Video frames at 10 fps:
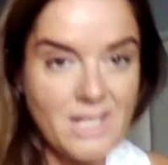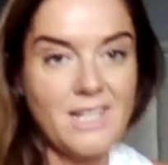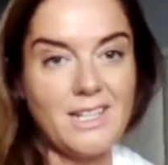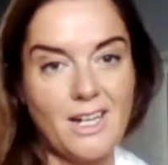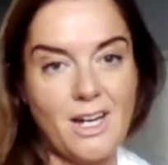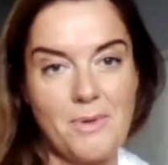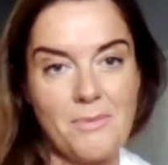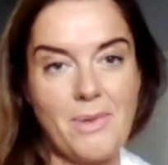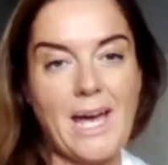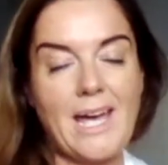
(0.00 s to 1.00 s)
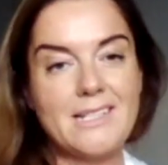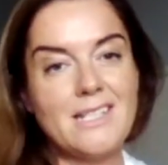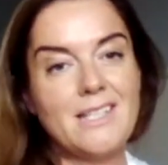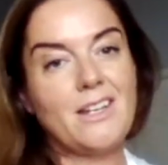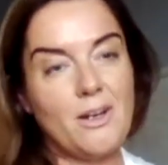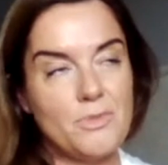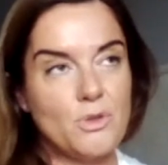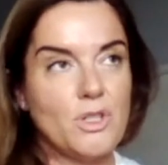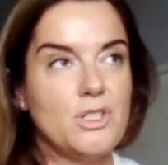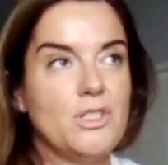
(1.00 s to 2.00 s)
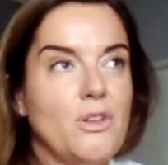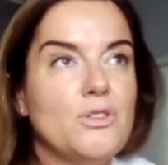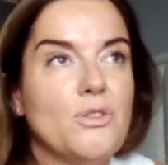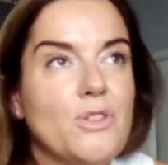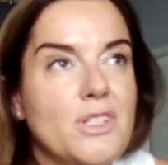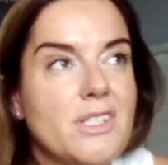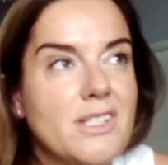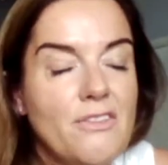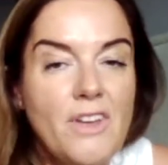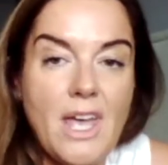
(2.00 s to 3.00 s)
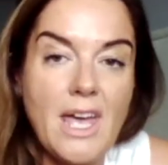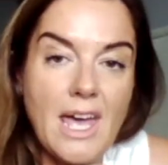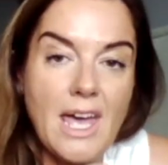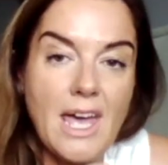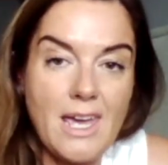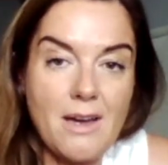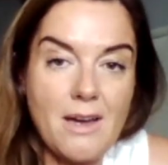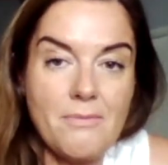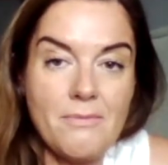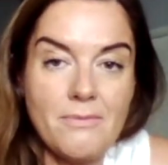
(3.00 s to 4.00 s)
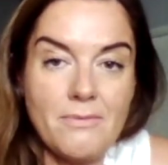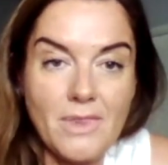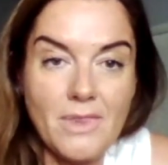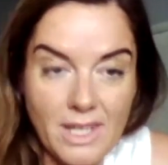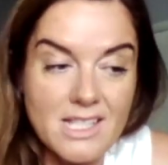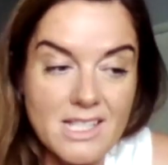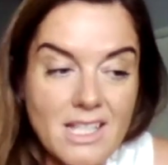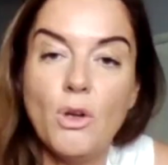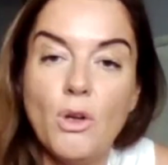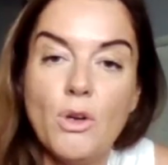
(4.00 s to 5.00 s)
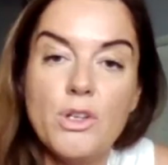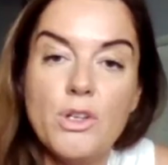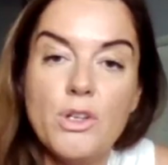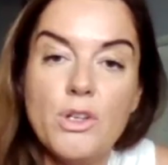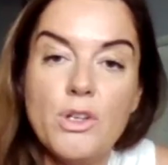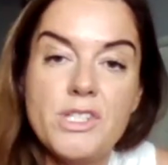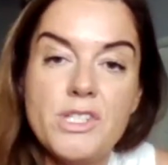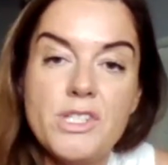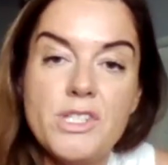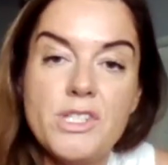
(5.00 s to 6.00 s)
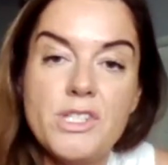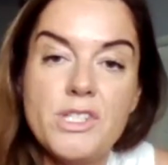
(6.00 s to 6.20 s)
and coming back to their up dog and down dog and stuff. Like it's like flossing their teeth for them,